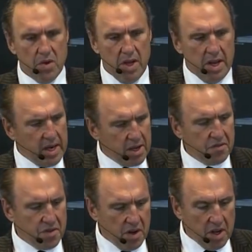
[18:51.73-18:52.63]
and I
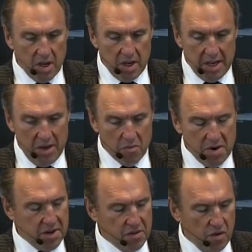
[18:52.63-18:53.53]
can t- he
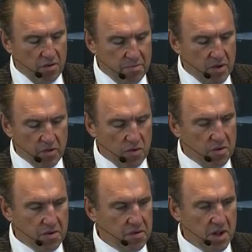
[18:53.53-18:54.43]
already told me
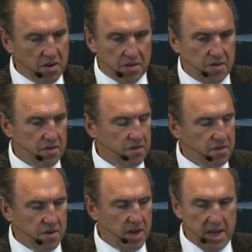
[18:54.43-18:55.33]
stories that are just
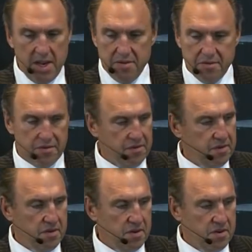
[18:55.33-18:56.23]
as
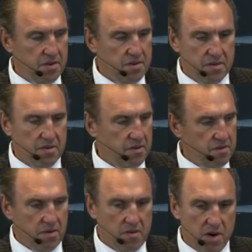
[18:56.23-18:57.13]

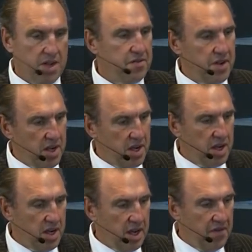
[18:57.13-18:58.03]
crazy
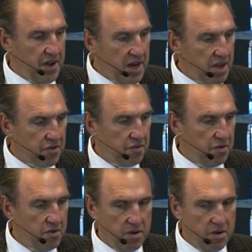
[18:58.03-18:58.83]
in the natural.